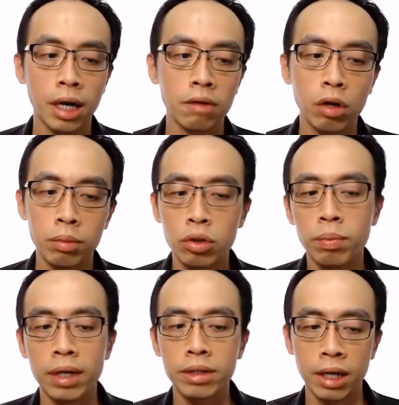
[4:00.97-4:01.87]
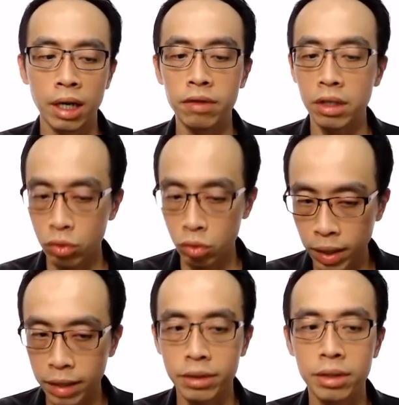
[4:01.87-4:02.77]
I have copper 2 plus and I have nickel 2
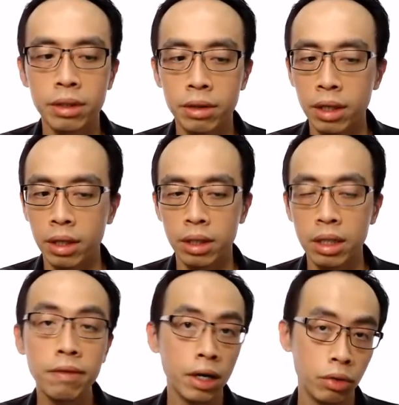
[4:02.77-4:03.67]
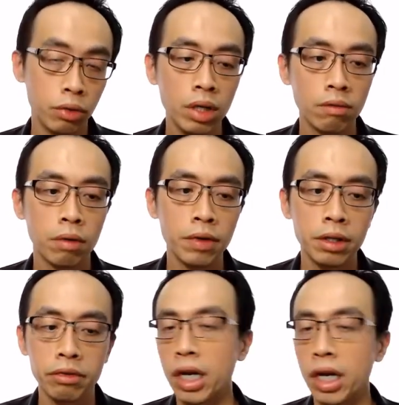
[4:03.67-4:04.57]
plus. The E-value
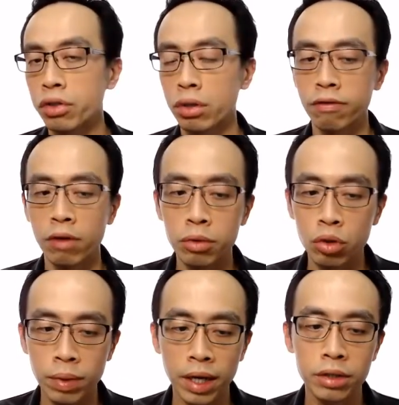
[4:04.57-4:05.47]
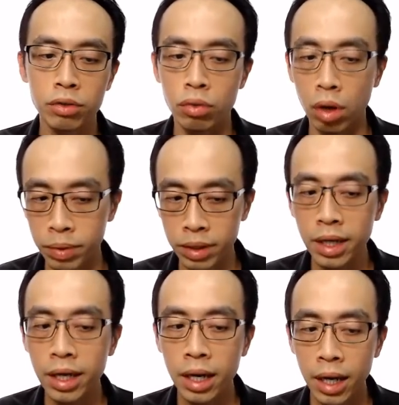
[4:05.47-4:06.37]
involving the reduction of copper 2 plus to
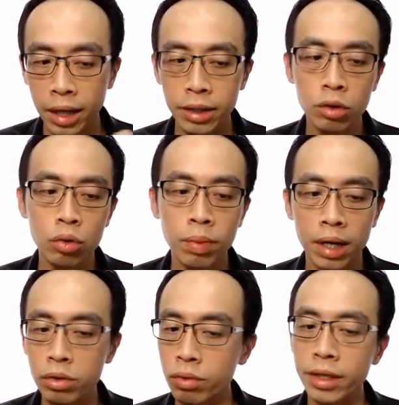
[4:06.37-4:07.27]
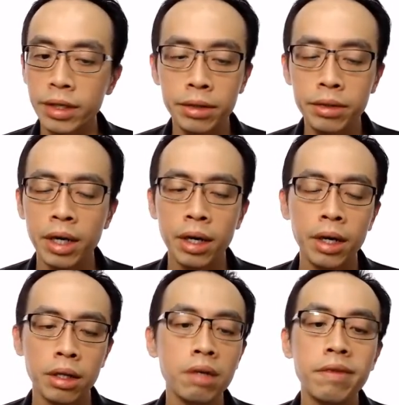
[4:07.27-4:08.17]
copper and nickel 2 plus to nickel,
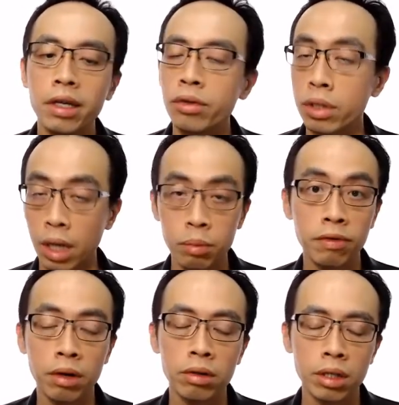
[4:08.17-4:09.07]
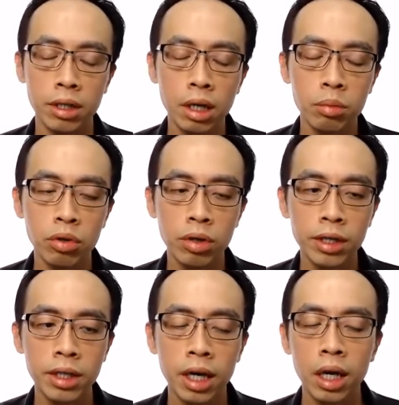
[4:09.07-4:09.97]
the E-values can be found in the data
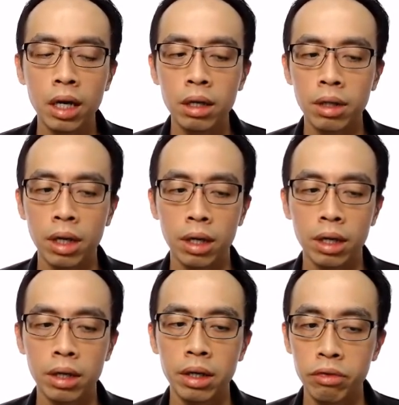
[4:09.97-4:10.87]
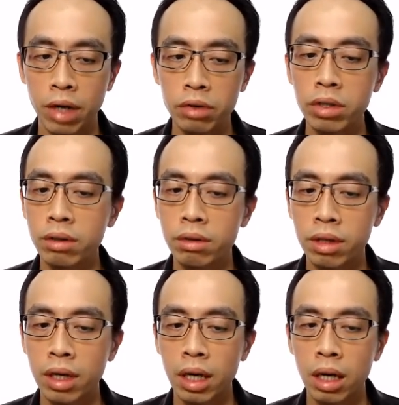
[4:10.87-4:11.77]
booklet. The
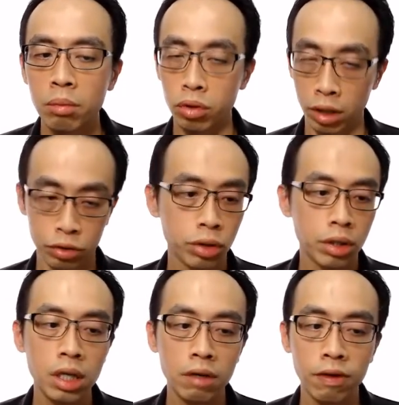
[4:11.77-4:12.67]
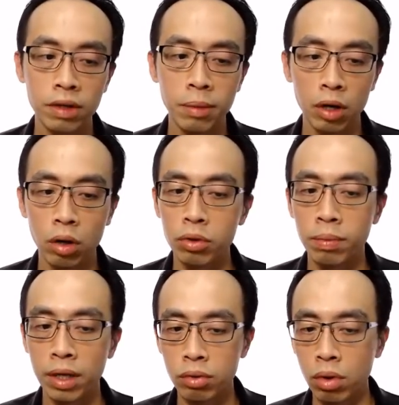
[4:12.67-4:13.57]
reduction potential involving my copper 2
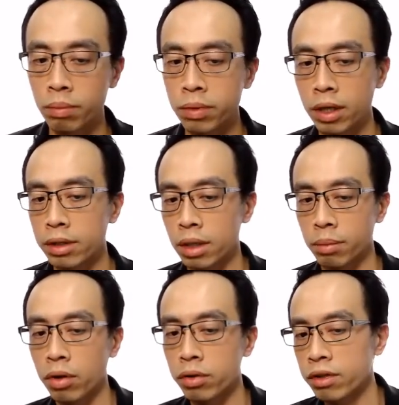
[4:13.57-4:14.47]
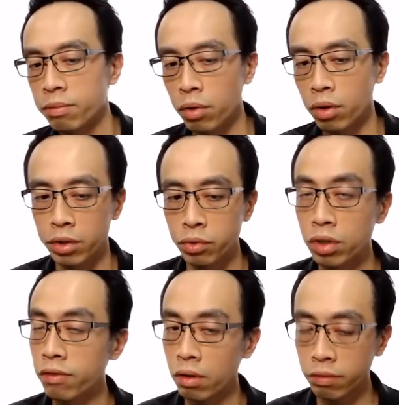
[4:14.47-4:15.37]
plus to copper, it is a positive
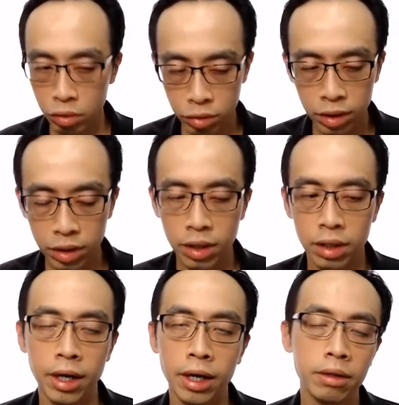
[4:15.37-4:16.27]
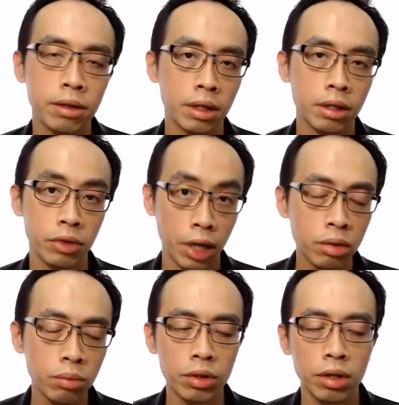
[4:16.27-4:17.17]
0.34 volt. Then the
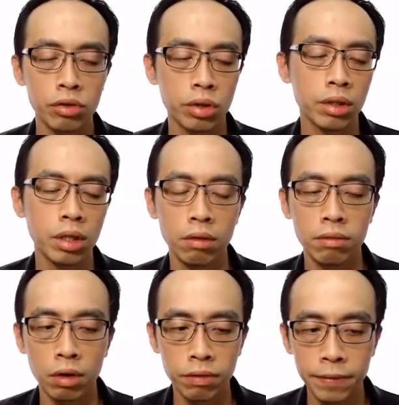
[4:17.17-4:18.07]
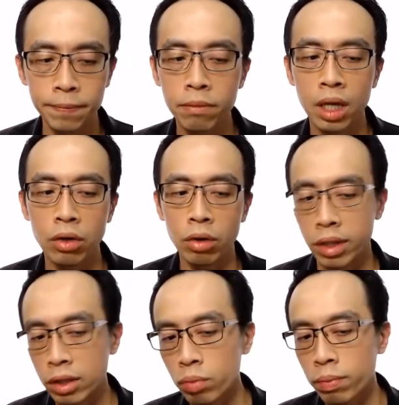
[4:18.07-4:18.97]
reduction potential involving your
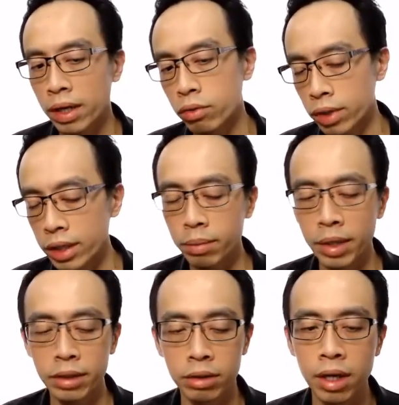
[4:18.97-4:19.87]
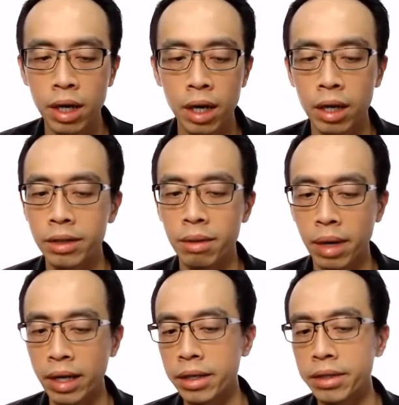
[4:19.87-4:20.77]
nickel 2 plus to nickel metal, it is a
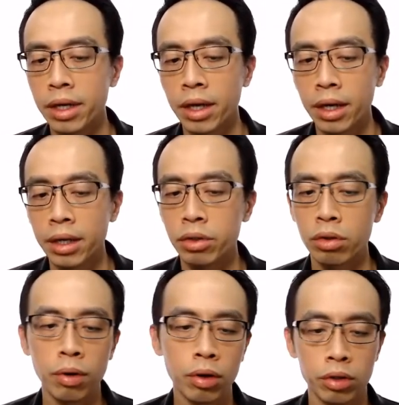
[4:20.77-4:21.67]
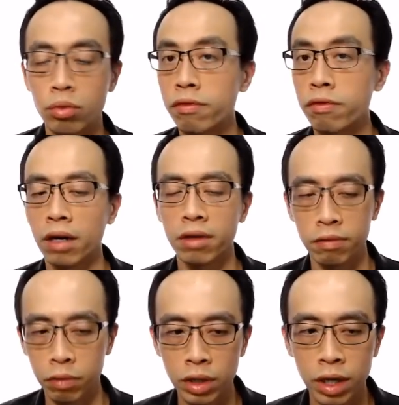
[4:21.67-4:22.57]
minus 0.25
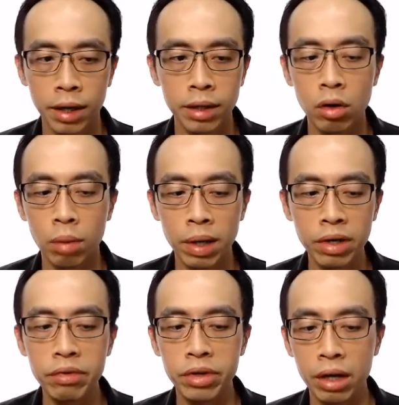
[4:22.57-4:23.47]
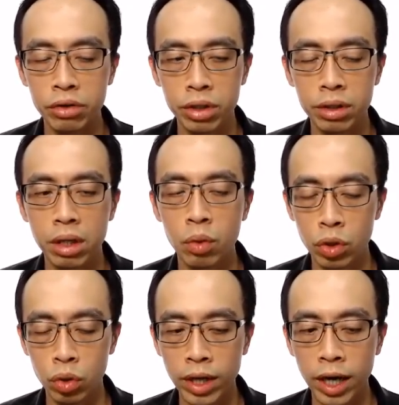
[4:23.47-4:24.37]
volt. Now comparing reduction,
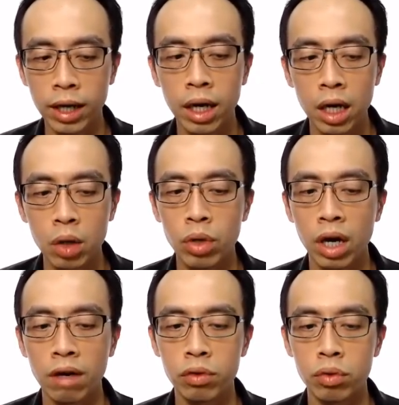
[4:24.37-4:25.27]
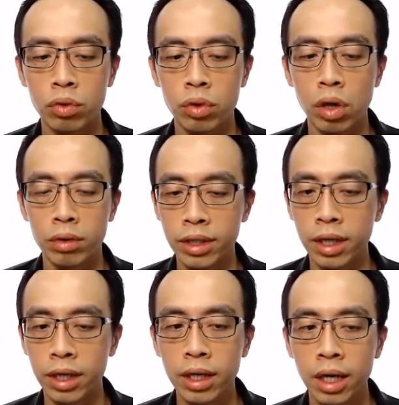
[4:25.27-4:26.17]
we know that we have to
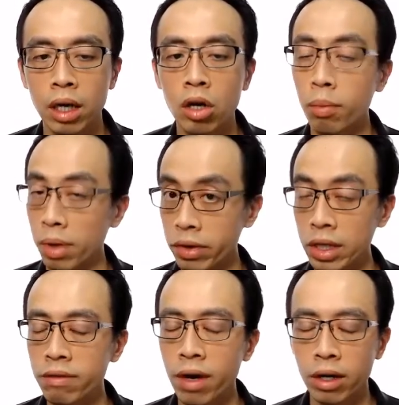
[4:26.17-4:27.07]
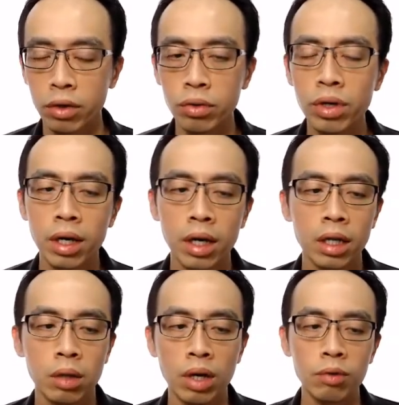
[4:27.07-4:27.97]
consider comparing E-value,
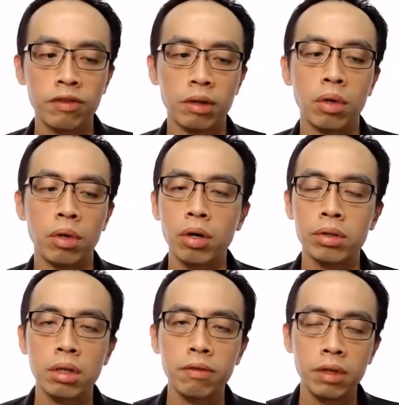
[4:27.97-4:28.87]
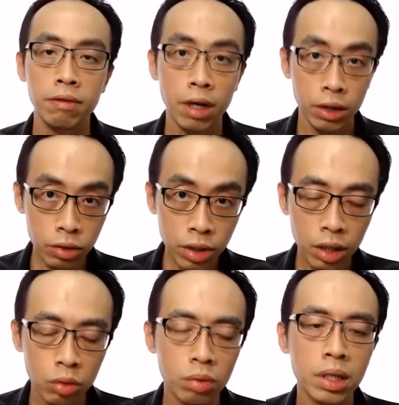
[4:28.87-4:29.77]
the one with the more positive
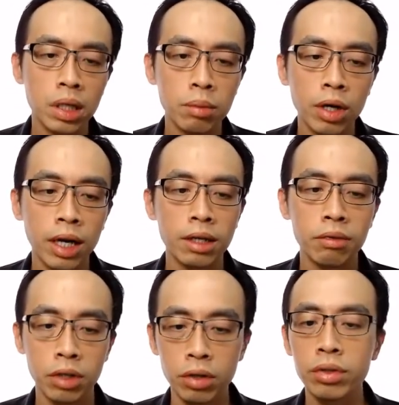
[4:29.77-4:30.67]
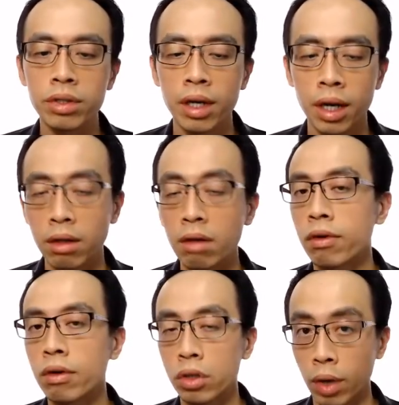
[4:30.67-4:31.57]
E-value will be more likely reduced, and
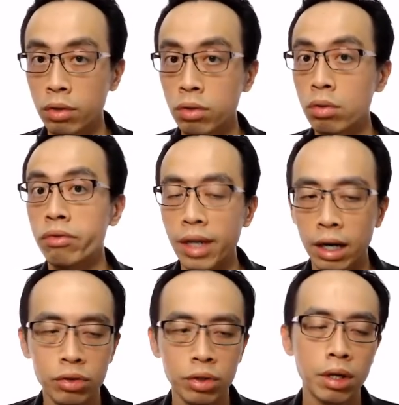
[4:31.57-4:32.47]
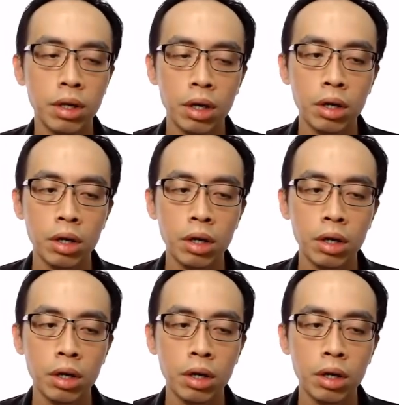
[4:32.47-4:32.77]
therefore it will undergo reduction.